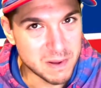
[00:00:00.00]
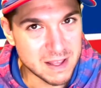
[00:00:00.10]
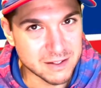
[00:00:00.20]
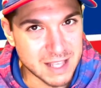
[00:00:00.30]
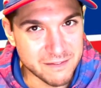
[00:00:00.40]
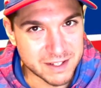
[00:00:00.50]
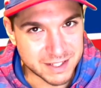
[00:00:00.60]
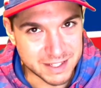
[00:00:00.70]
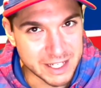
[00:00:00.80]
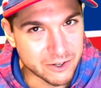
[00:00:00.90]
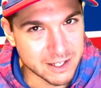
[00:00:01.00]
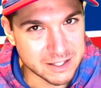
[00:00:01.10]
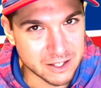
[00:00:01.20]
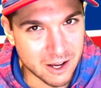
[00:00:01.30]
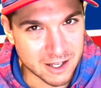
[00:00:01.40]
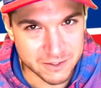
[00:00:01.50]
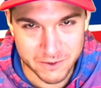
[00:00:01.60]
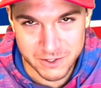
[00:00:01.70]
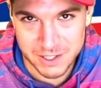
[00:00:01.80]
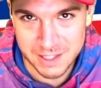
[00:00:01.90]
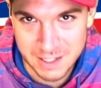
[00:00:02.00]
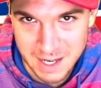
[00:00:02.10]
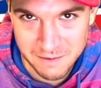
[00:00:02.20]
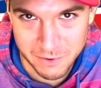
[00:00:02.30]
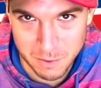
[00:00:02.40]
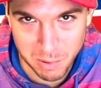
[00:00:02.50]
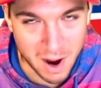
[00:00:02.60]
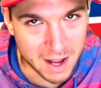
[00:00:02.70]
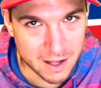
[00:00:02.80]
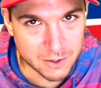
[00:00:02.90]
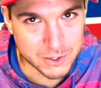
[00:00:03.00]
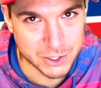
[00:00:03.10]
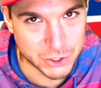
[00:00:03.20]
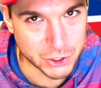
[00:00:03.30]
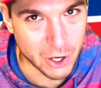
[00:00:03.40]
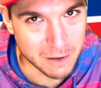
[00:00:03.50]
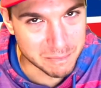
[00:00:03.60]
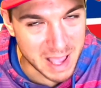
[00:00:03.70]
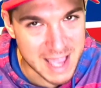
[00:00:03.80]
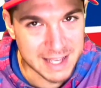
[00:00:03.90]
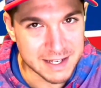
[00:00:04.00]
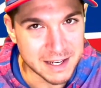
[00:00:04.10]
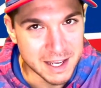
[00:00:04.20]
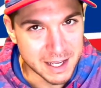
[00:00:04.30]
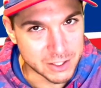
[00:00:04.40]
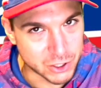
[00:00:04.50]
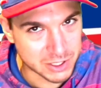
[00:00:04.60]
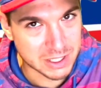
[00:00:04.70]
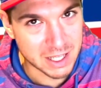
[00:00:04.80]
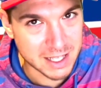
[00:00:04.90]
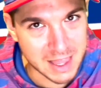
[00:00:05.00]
Bills have a secret sauce versus the Denver Broncos and Sean Payton, and just like